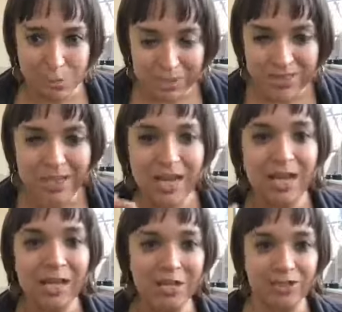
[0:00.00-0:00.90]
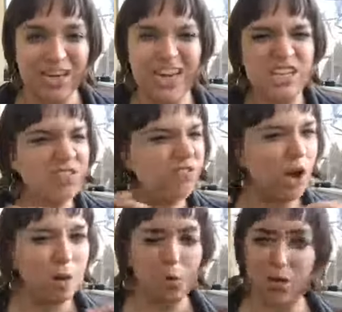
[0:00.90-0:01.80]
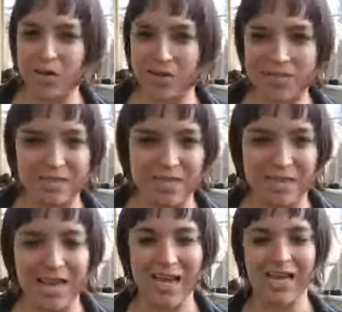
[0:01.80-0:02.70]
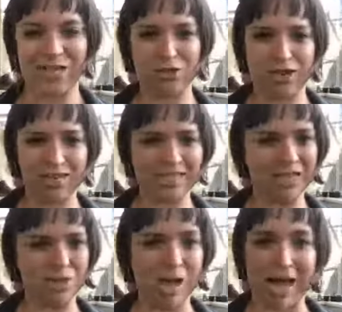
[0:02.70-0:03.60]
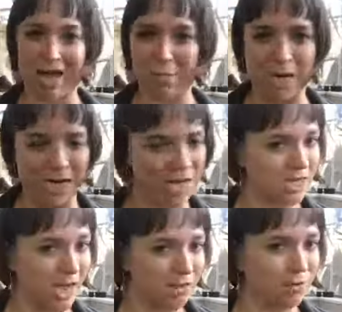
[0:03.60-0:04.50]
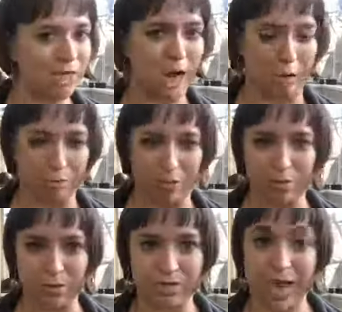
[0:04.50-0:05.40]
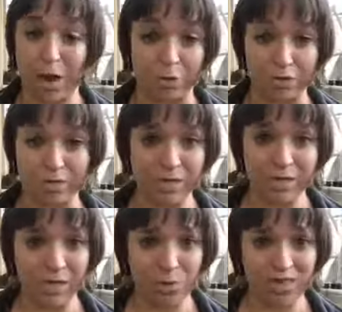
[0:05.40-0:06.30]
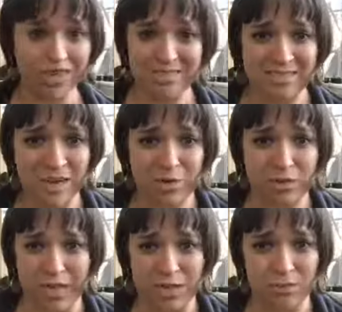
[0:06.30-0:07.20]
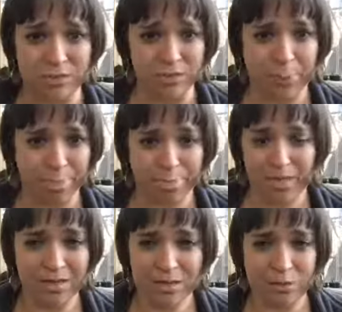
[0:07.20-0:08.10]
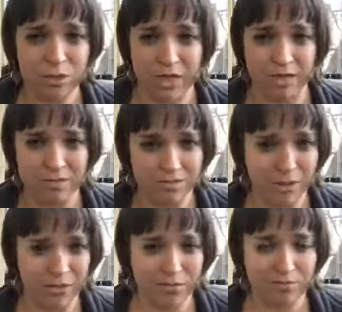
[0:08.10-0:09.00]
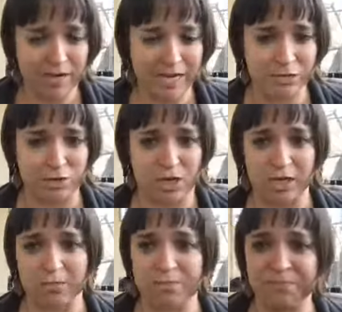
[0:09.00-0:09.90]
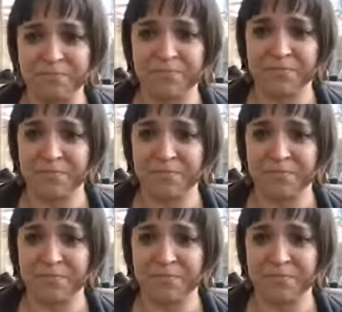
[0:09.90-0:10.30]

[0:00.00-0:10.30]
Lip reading: Simplicity and clarity is far more convincing than trying to sound all high and mighty on an ivory tower with insider language. Don't do that. Stay away from financial jargon.